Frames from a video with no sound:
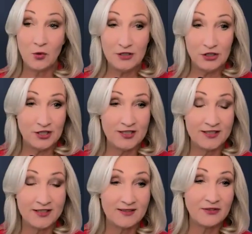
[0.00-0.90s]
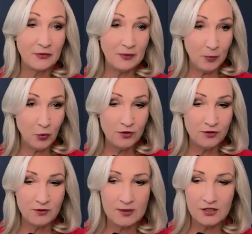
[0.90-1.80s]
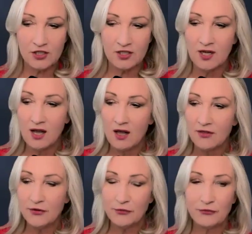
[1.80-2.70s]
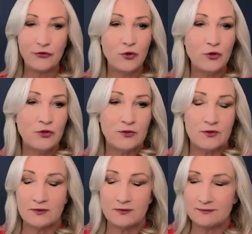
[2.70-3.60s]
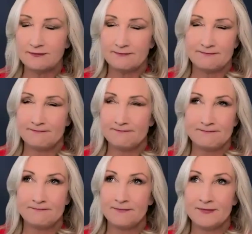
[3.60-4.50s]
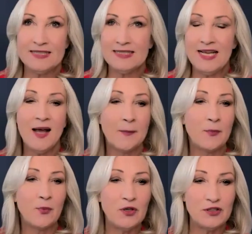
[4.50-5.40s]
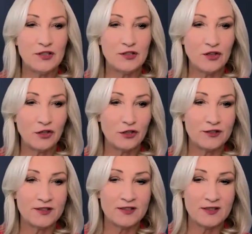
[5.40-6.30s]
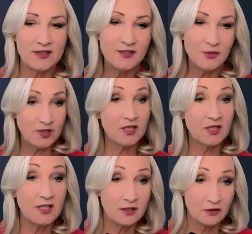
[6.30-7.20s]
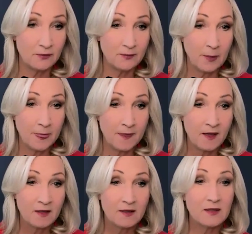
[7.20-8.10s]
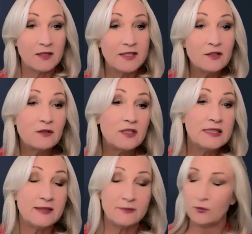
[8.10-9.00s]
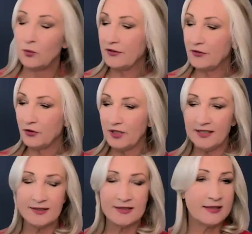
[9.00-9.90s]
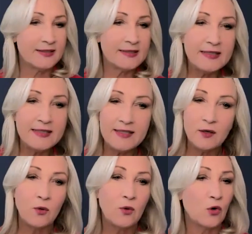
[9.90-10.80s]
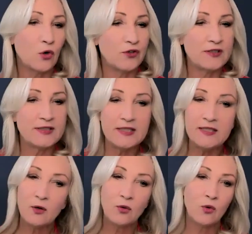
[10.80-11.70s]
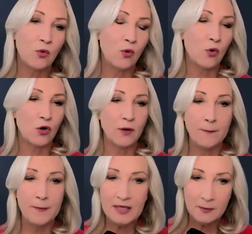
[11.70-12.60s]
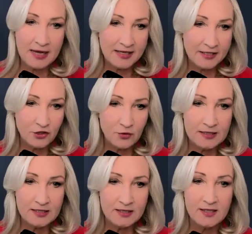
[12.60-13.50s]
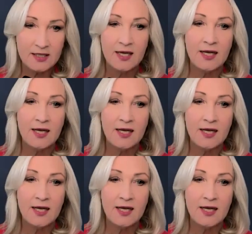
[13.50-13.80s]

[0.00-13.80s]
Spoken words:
question and it's a very important question. The first step where it starts is with the leader. The leader needs, whether it's the CEO or the COO or a middle management,